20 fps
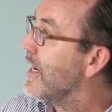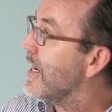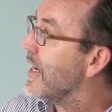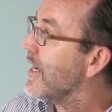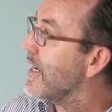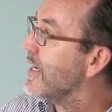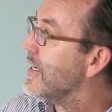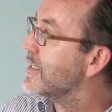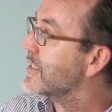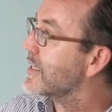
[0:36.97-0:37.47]

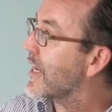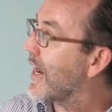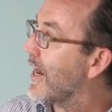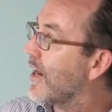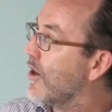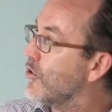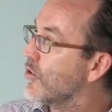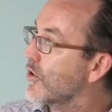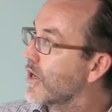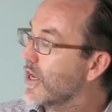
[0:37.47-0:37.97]
is
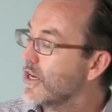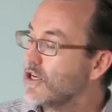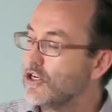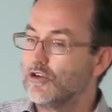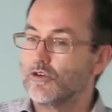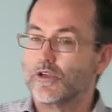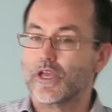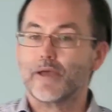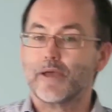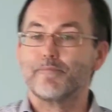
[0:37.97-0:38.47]
how can you
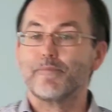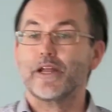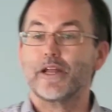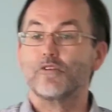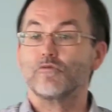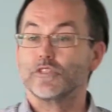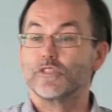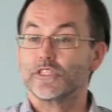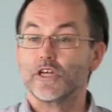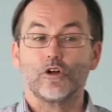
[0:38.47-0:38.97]
get better
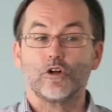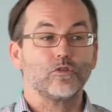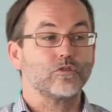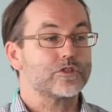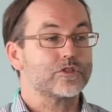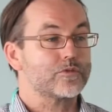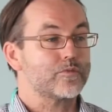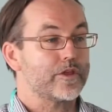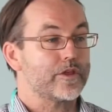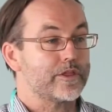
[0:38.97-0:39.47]

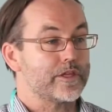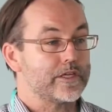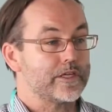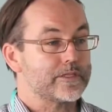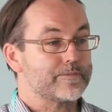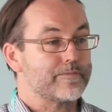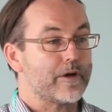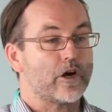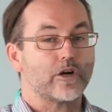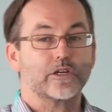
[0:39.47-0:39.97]
results with these
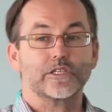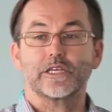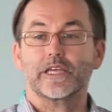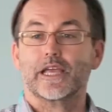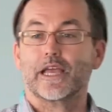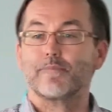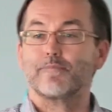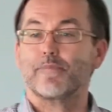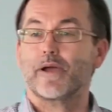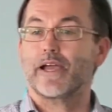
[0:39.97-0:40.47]
marketing
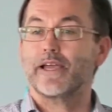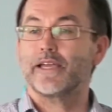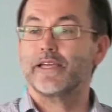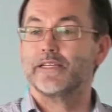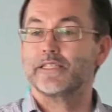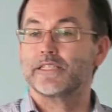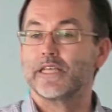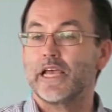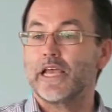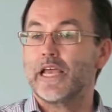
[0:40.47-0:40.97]
campaigns
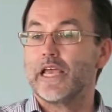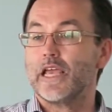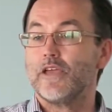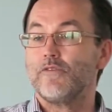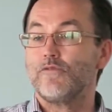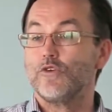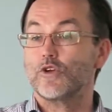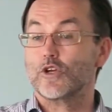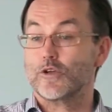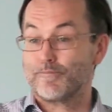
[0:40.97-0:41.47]
if
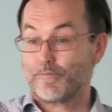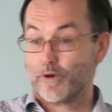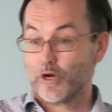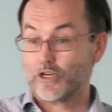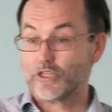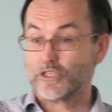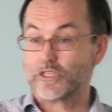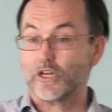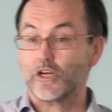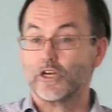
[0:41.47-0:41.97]
you can
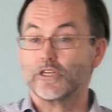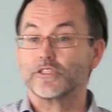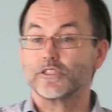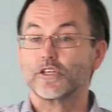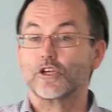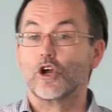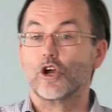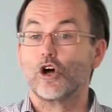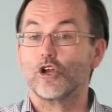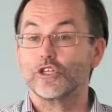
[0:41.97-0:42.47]
personalize the
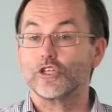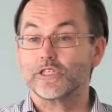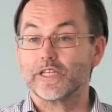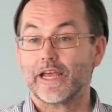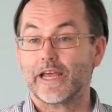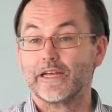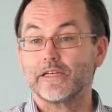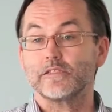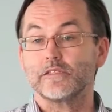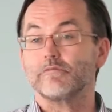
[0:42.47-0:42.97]

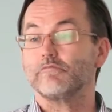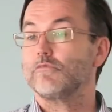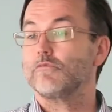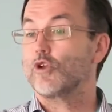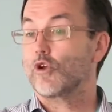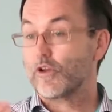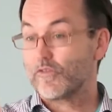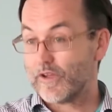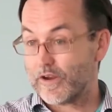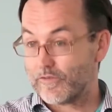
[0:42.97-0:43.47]
content, not
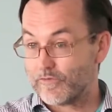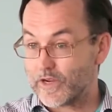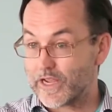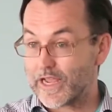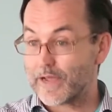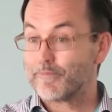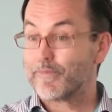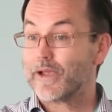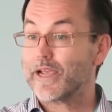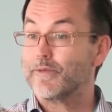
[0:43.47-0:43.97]
of every
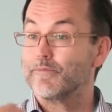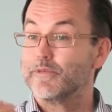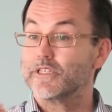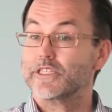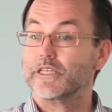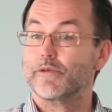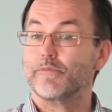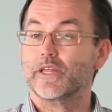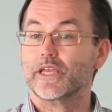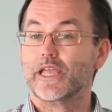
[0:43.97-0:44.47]
campaign, but
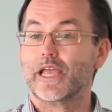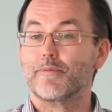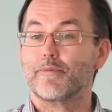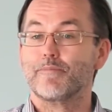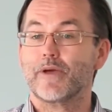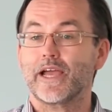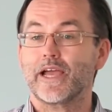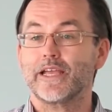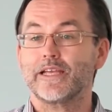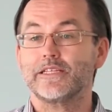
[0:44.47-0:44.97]
some of the
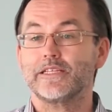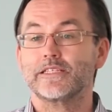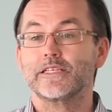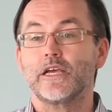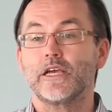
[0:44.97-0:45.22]
campaigns,